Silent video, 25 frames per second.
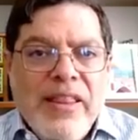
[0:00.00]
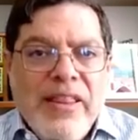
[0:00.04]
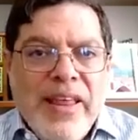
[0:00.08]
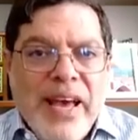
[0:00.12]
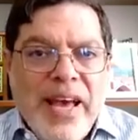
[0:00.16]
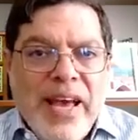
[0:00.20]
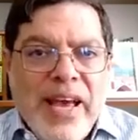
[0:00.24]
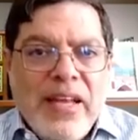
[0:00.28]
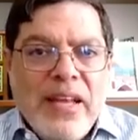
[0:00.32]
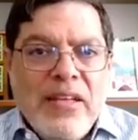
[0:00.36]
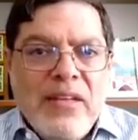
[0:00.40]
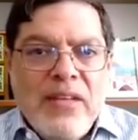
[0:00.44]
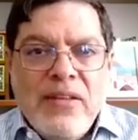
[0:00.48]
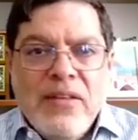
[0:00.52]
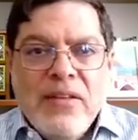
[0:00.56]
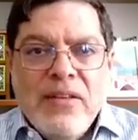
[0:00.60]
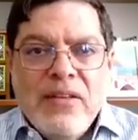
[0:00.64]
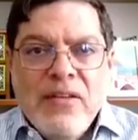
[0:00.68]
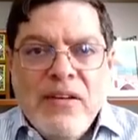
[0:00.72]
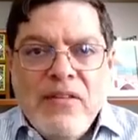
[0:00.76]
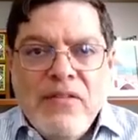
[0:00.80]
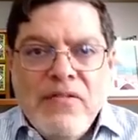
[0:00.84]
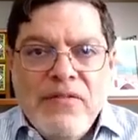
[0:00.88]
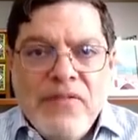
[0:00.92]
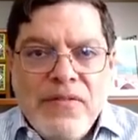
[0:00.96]
then
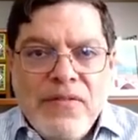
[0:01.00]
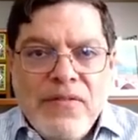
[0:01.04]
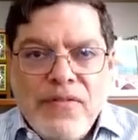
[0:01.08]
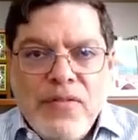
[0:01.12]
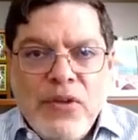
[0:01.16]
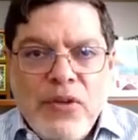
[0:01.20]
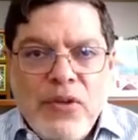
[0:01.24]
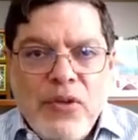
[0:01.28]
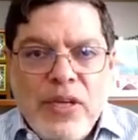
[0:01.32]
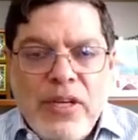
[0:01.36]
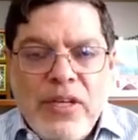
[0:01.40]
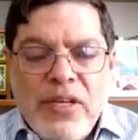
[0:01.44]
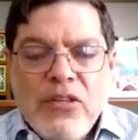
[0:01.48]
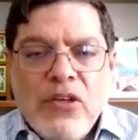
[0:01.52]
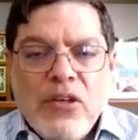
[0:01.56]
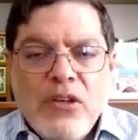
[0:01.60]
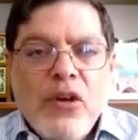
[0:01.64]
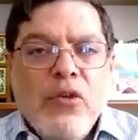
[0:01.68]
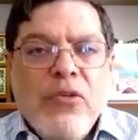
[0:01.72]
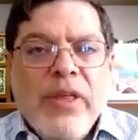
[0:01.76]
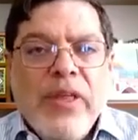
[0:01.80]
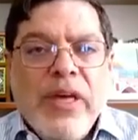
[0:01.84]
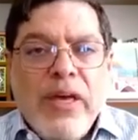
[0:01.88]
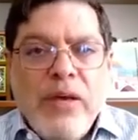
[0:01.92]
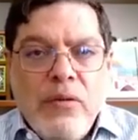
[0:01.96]
a few days
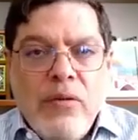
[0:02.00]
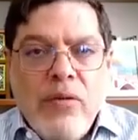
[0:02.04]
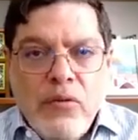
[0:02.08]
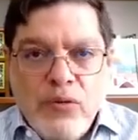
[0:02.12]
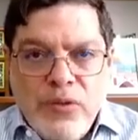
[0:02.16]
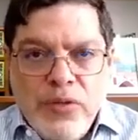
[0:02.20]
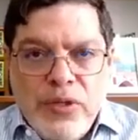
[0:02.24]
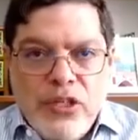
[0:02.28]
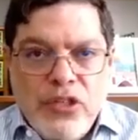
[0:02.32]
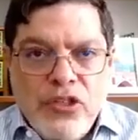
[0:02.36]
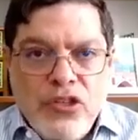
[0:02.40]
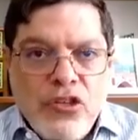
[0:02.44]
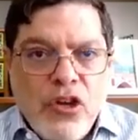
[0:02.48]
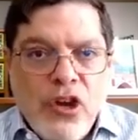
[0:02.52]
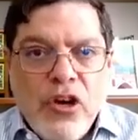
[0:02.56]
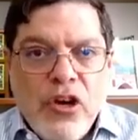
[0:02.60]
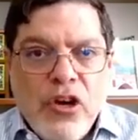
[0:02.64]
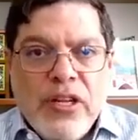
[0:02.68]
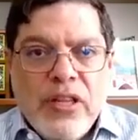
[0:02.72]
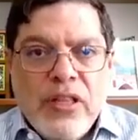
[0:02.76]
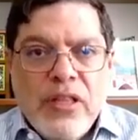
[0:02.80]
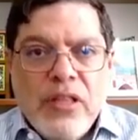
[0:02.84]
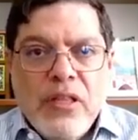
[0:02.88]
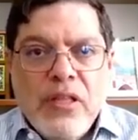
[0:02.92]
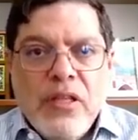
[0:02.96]
ago they
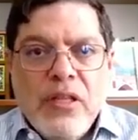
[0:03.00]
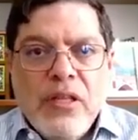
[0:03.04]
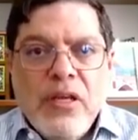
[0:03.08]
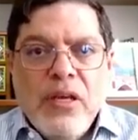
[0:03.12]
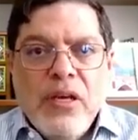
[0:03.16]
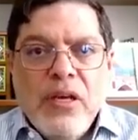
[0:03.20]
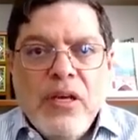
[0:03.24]
restarted